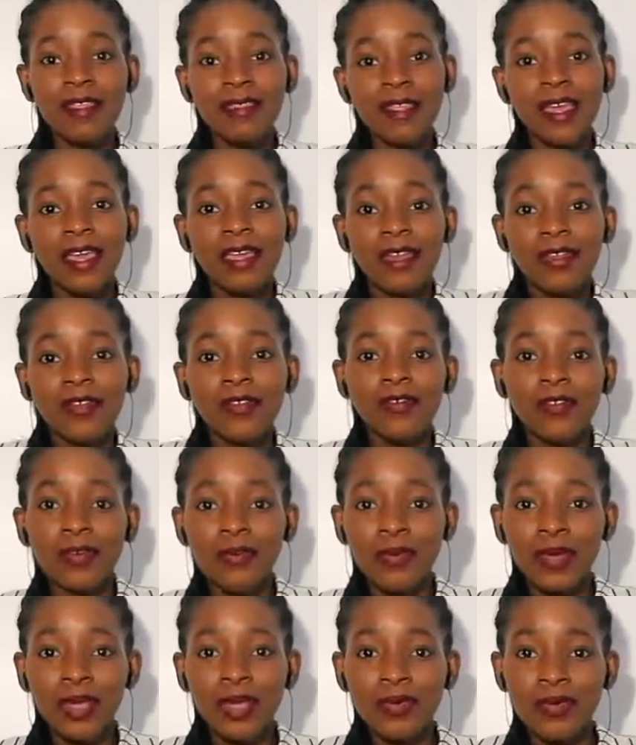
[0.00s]
thank you
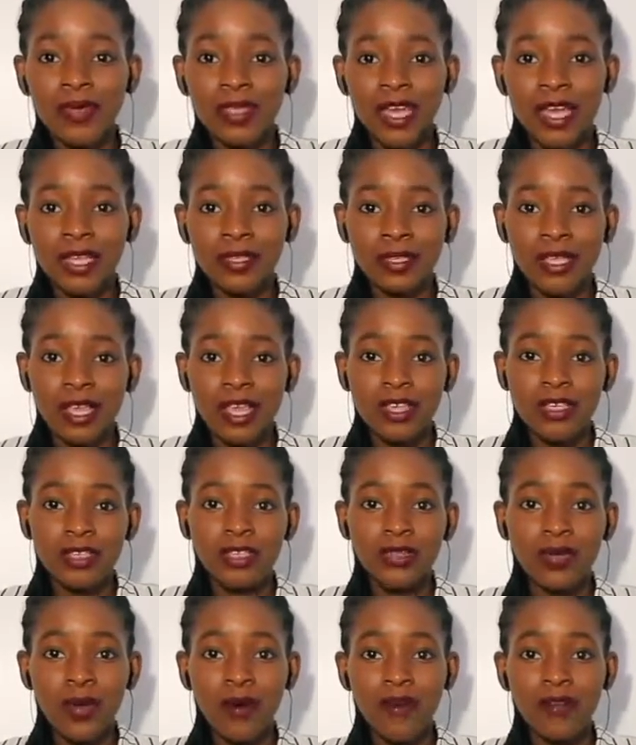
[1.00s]
for being with us
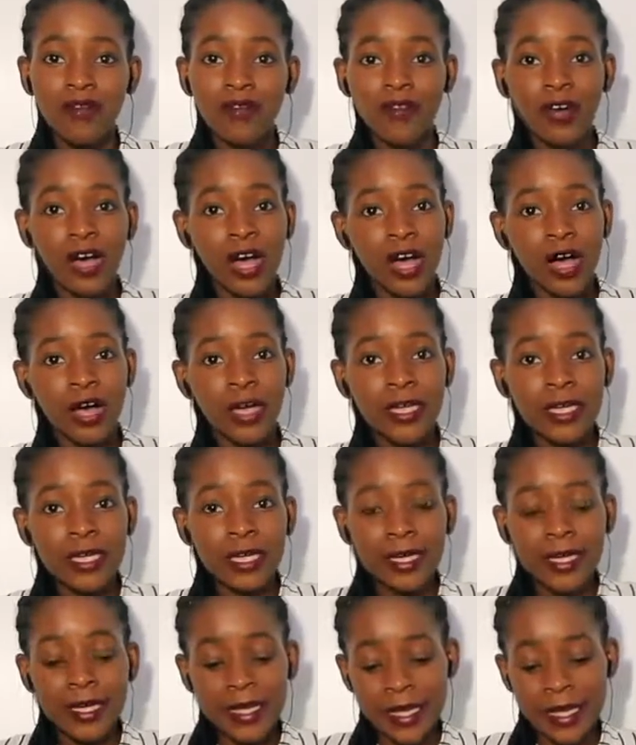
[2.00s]
so far
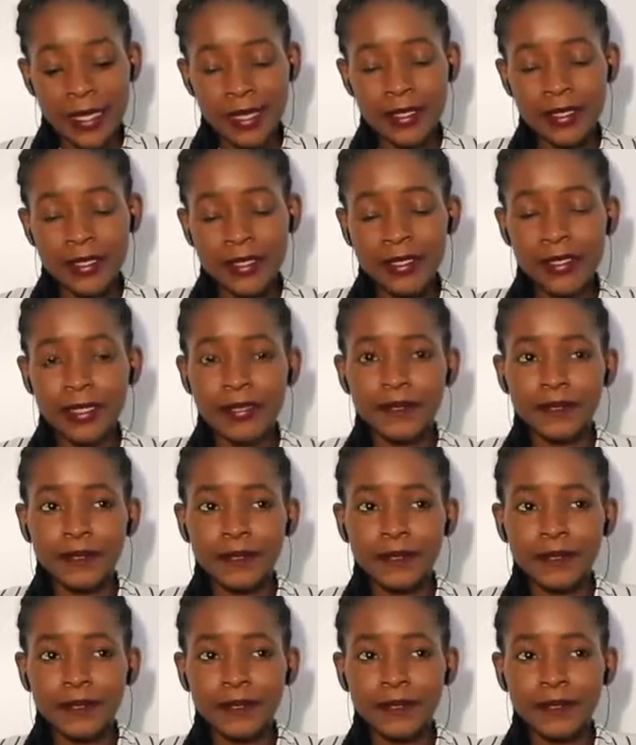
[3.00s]
and